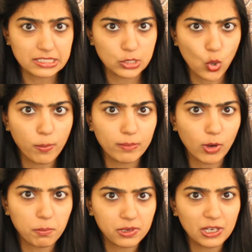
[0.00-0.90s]
that doesn't
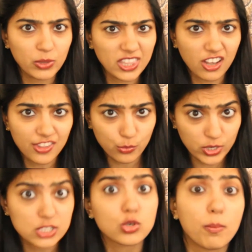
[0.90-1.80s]
open properly when the
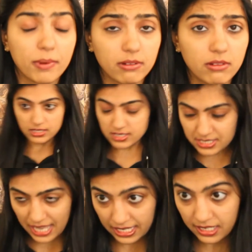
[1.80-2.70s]
other one is open.
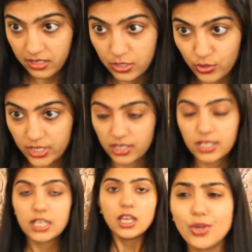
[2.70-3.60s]
This is hella
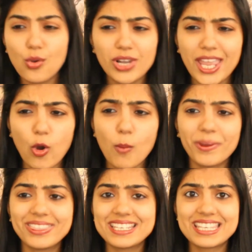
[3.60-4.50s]
annoying. You can only
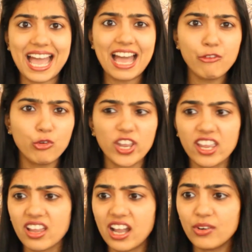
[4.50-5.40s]
open this
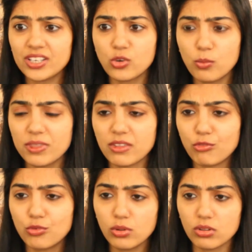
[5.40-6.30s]
halfway. How can you
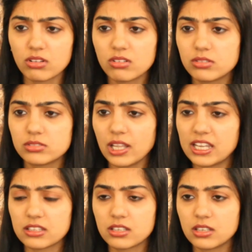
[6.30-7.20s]
open the full
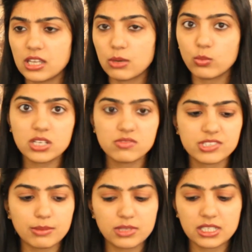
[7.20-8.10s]
length? And what
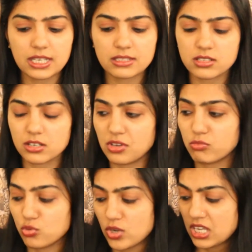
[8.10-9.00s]
if something gets stuck?
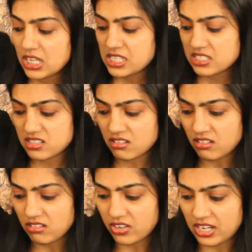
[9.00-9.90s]
You have to
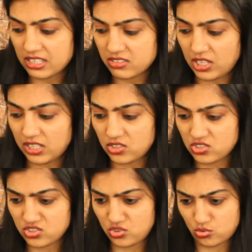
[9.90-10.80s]
snuggle your hand like
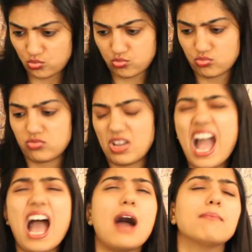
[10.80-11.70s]
this.
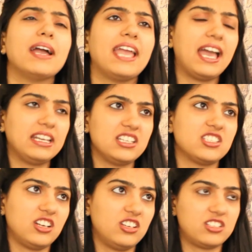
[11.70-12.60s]
Ah, my hand is